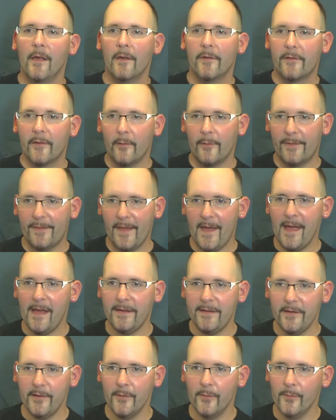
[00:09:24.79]
So
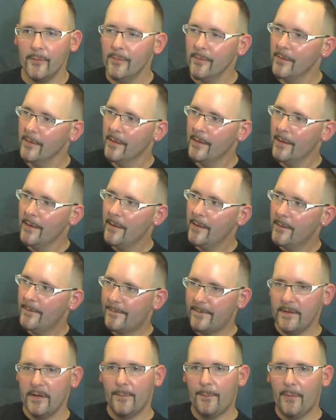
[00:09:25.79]
thank you
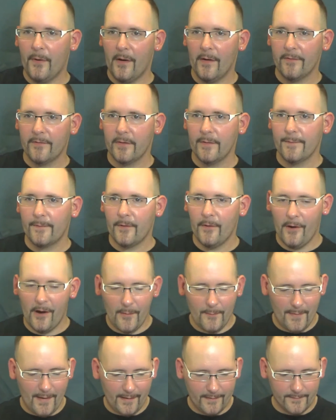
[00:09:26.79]
for your positive
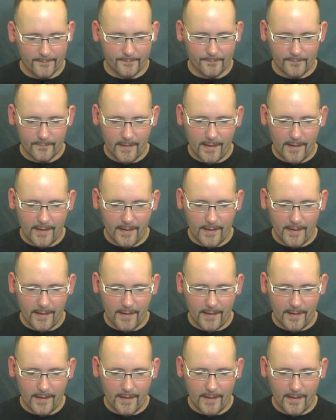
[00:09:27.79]
comment.